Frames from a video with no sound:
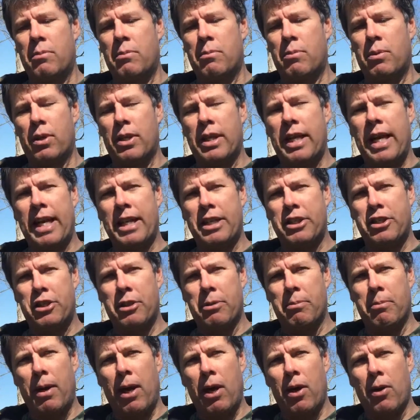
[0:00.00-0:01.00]
protects
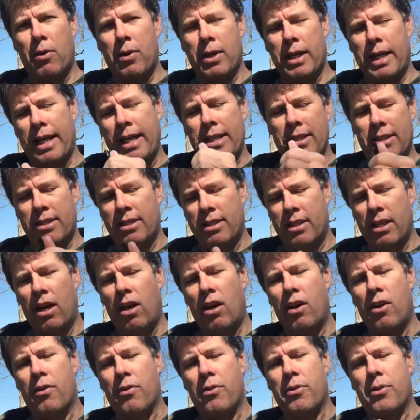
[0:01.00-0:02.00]
your bow against the
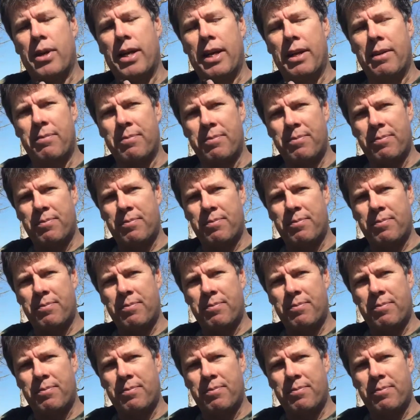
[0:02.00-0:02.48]
all thread.